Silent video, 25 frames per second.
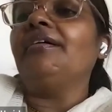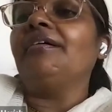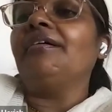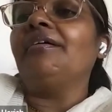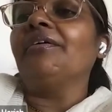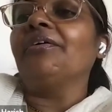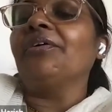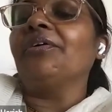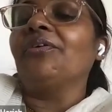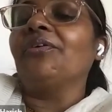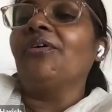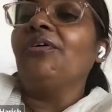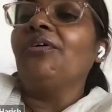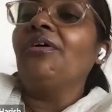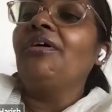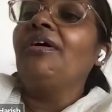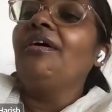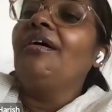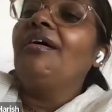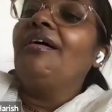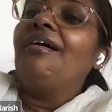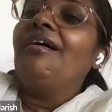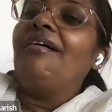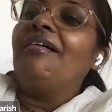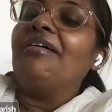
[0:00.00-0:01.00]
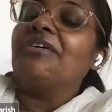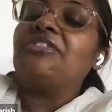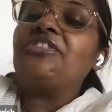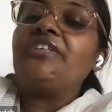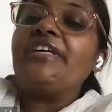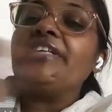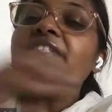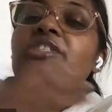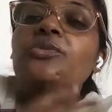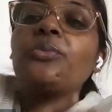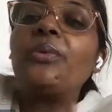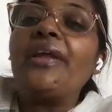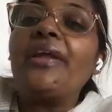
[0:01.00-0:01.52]
uh, you know, uh,
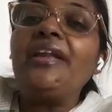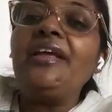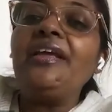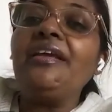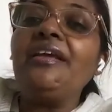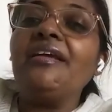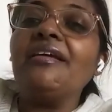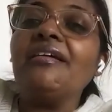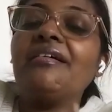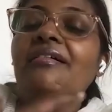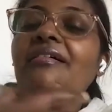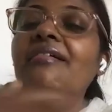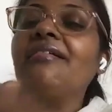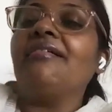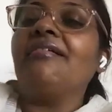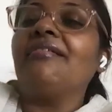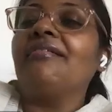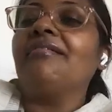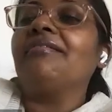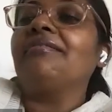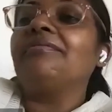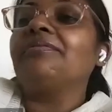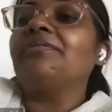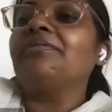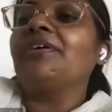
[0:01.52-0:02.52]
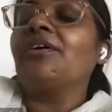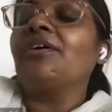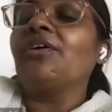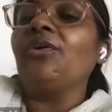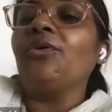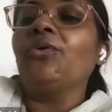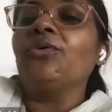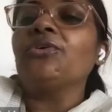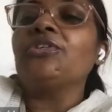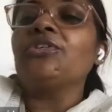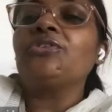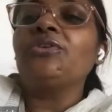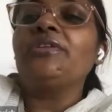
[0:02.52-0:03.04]
just very uh,
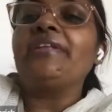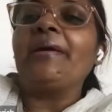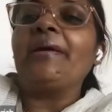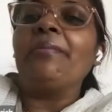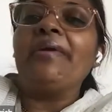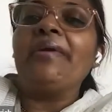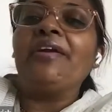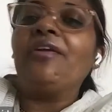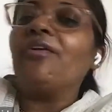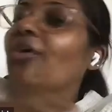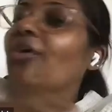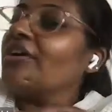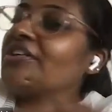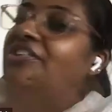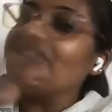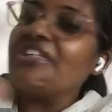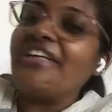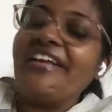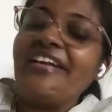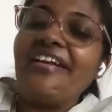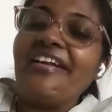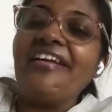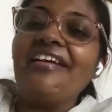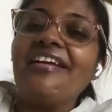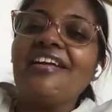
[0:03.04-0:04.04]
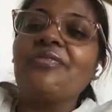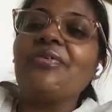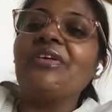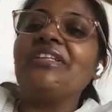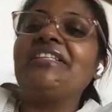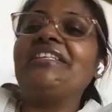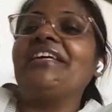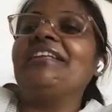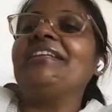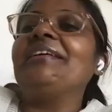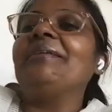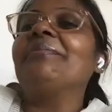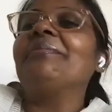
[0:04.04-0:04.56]
close to them and not sharing it
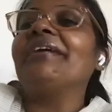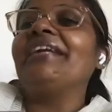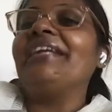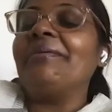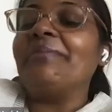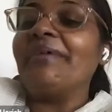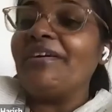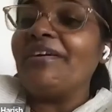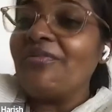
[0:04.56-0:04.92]
with anybody.